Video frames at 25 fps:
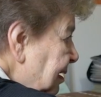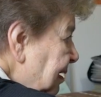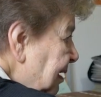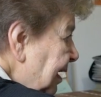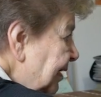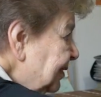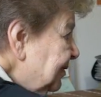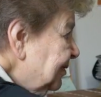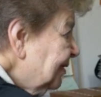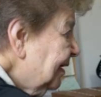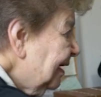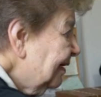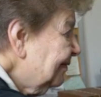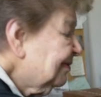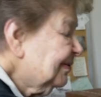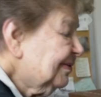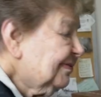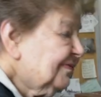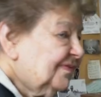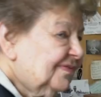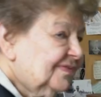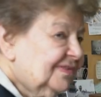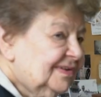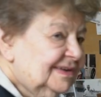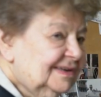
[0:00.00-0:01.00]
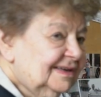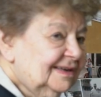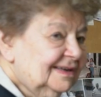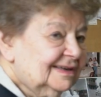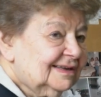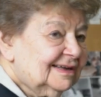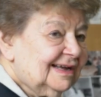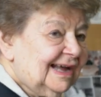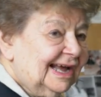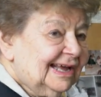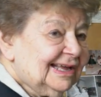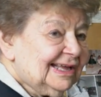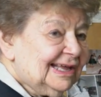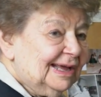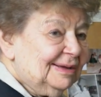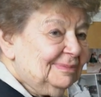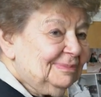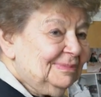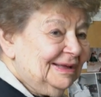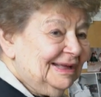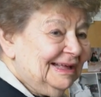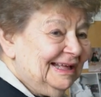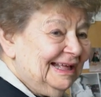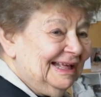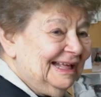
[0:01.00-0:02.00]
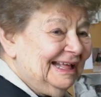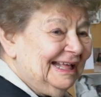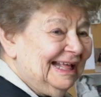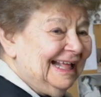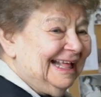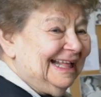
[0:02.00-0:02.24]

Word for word: Are you having fun? I am. Yes.